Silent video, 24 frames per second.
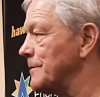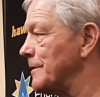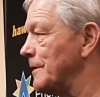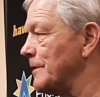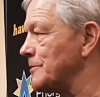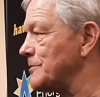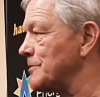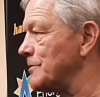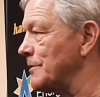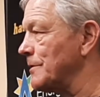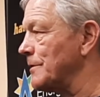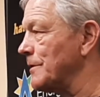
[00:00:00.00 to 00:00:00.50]

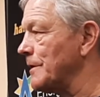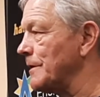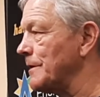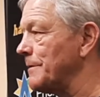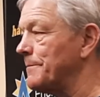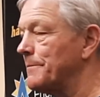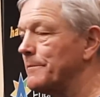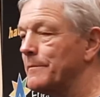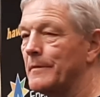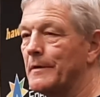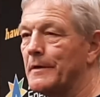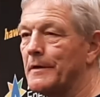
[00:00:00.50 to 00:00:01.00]
That's certainly
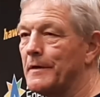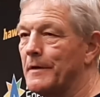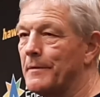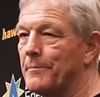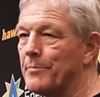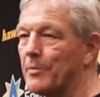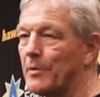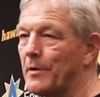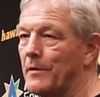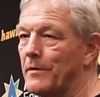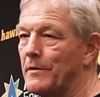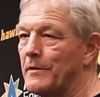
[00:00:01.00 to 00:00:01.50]

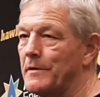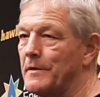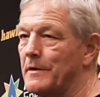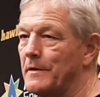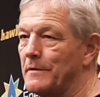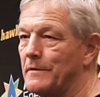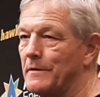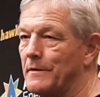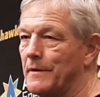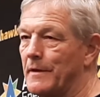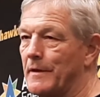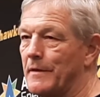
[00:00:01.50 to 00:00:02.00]
part of the
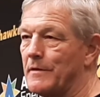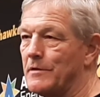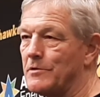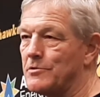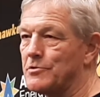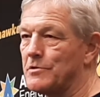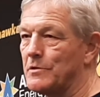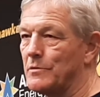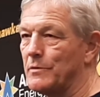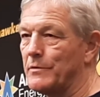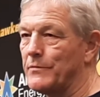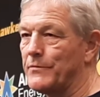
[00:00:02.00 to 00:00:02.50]
deal. And then
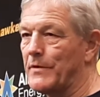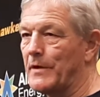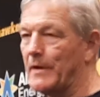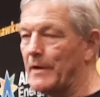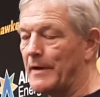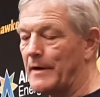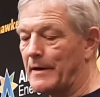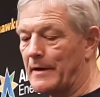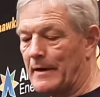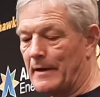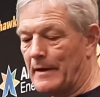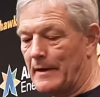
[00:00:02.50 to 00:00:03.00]
this year we've
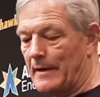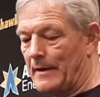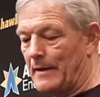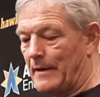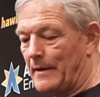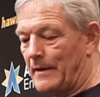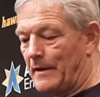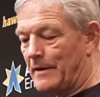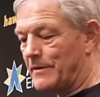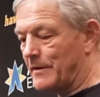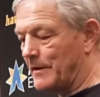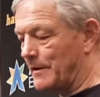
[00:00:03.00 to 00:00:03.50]
got
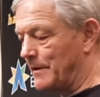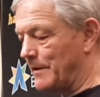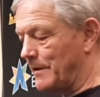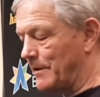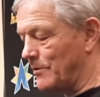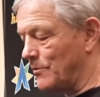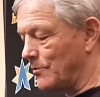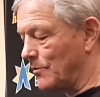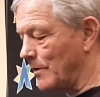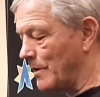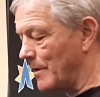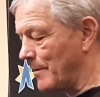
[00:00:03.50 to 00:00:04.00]
like an
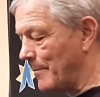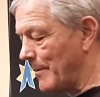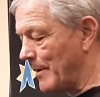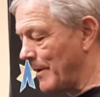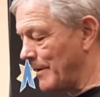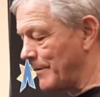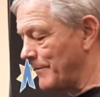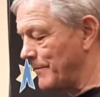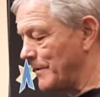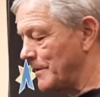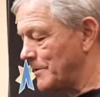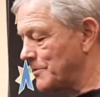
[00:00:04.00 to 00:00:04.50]
inordinate
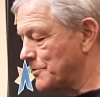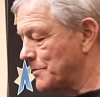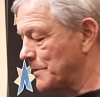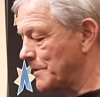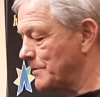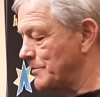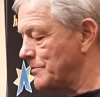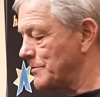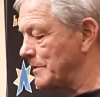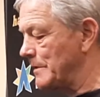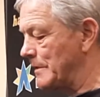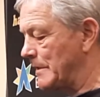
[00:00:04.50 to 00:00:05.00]
amount of
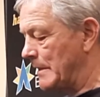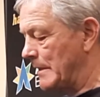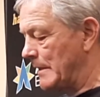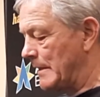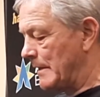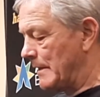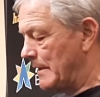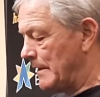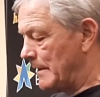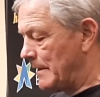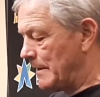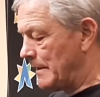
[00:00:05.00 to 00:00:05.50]
injuries
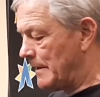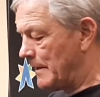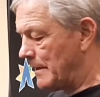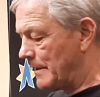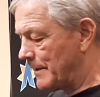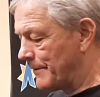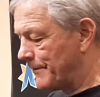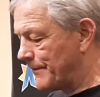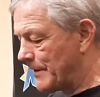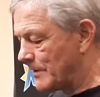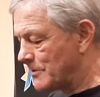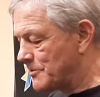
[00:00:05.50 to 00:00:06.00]
I don't
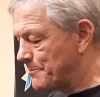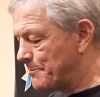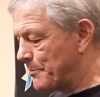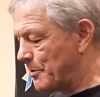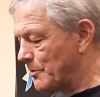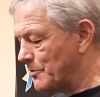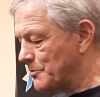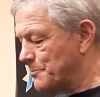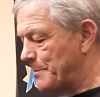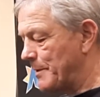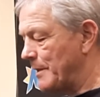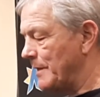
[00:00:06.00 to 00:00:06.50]
know if that's
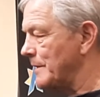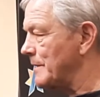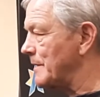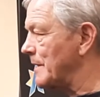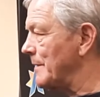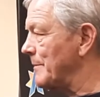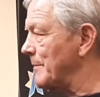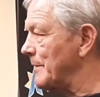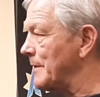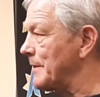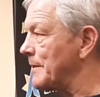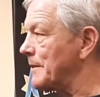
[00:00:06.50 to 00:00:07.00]

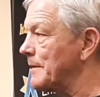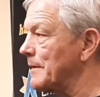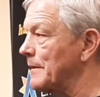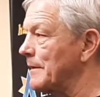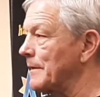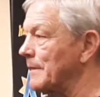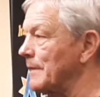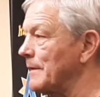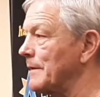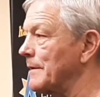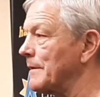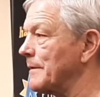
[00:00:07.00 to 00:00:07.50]
post-pandemic,
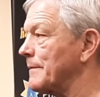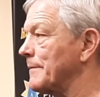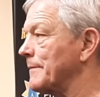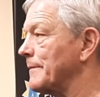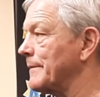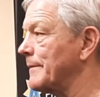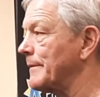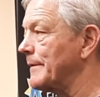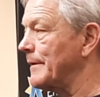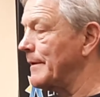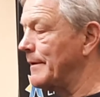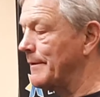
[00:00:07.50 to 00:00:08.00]
uh,
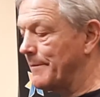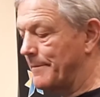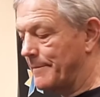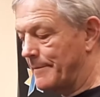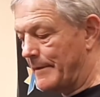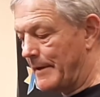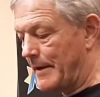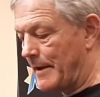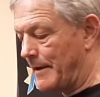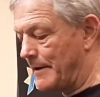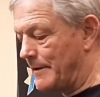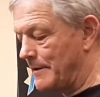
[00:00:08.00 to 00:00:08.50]
you know,
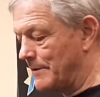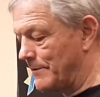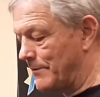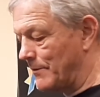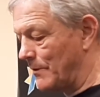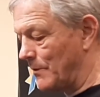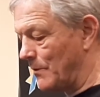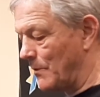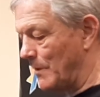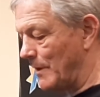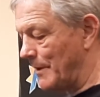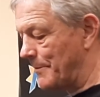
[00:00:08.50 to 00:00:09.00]
hangover
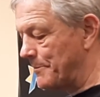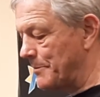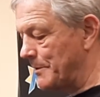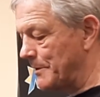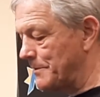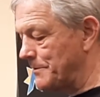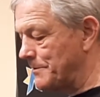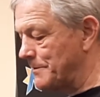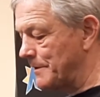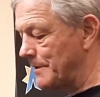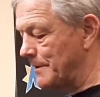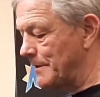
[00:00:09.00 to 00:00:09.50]
or what,
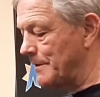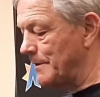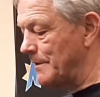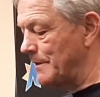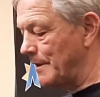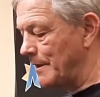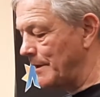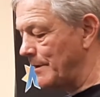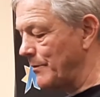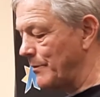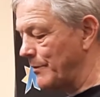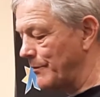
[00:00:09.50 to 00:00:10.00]
but uh, you
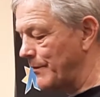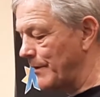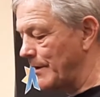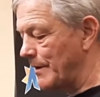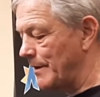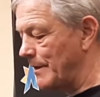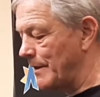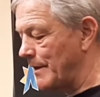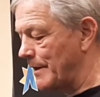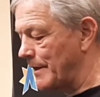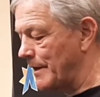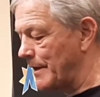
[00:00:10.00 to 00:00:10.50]
know, we've got a
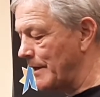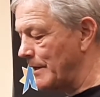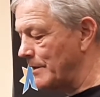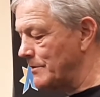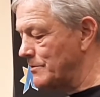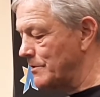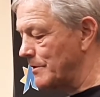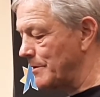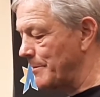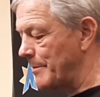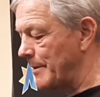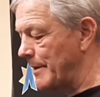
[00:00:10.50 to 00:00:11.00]
lot of guys
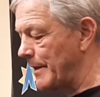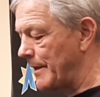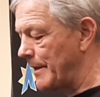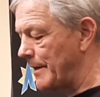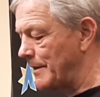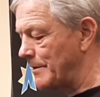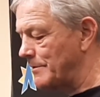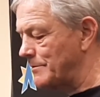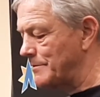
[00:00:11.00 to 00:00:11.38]
that have been out.